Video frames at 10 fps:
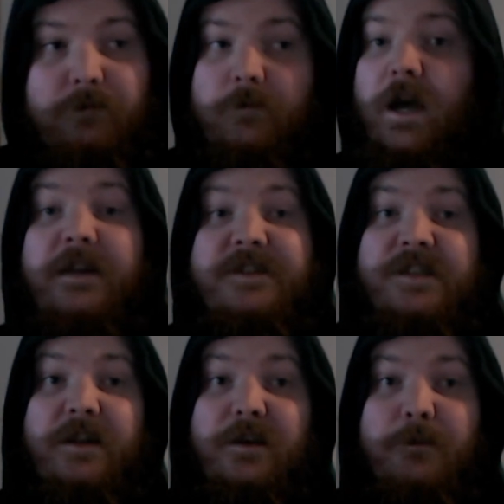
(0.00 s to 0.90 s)

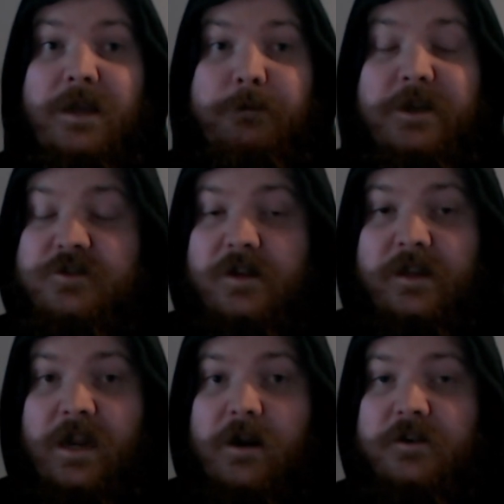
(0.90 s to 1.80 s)
pixel art
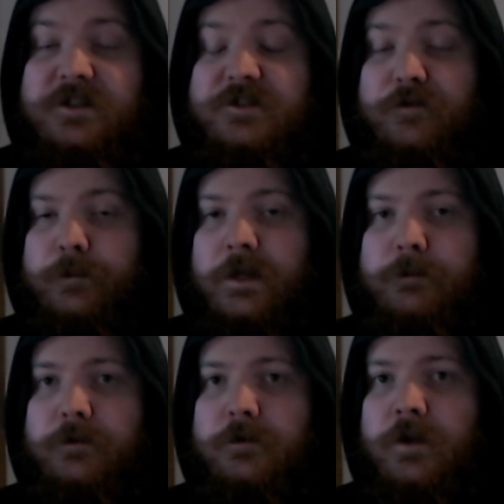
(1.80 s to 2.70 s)
characters of
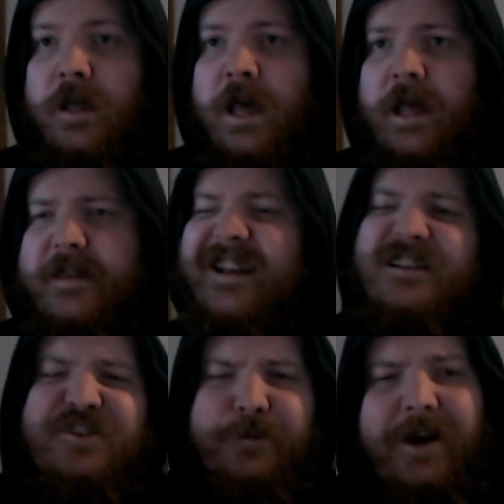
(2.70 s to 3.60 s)
people that
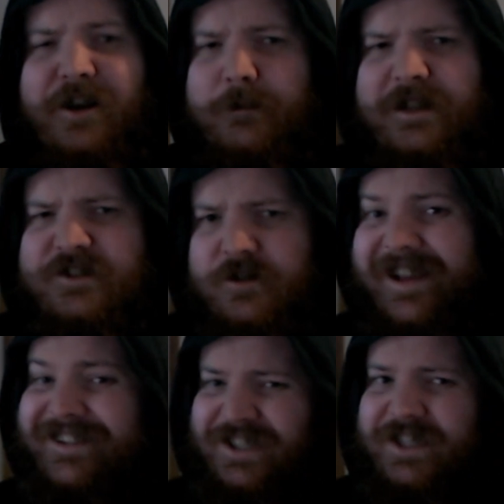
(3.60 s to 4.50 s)
inspired me to
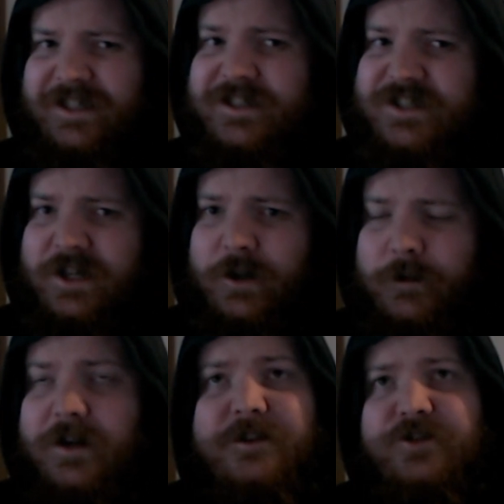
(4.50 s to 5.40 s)
actually continue
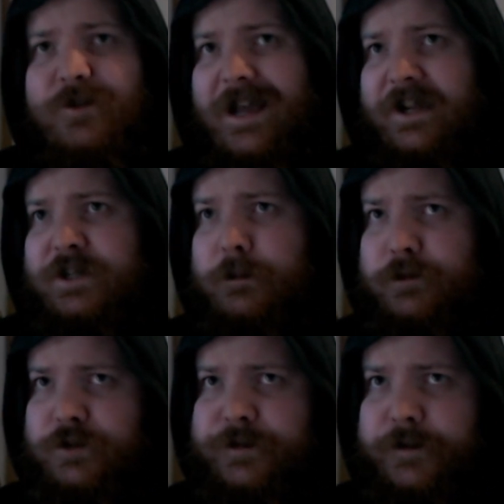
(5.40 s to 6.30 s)
on, to actually
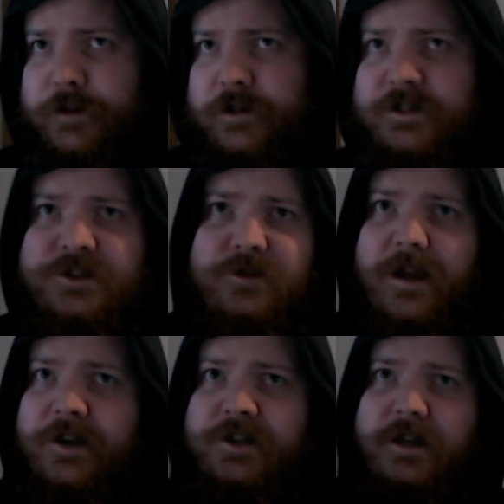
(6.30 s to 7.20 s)
push forward, to
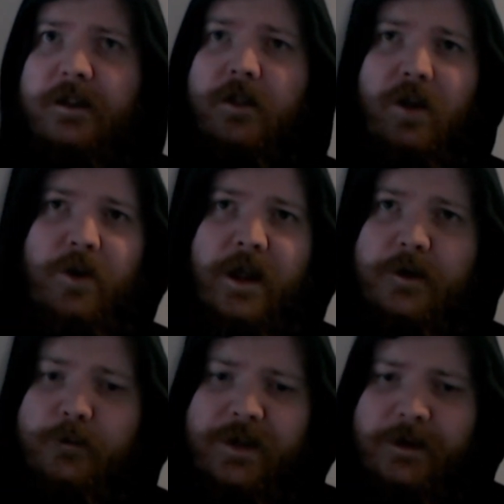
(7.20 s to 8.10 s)
actually learn how
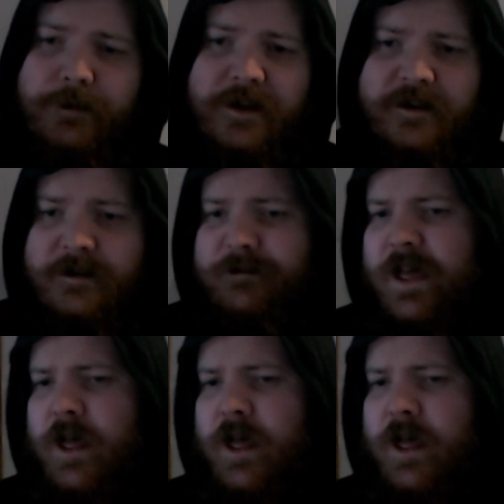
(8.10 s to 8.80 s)
to be better,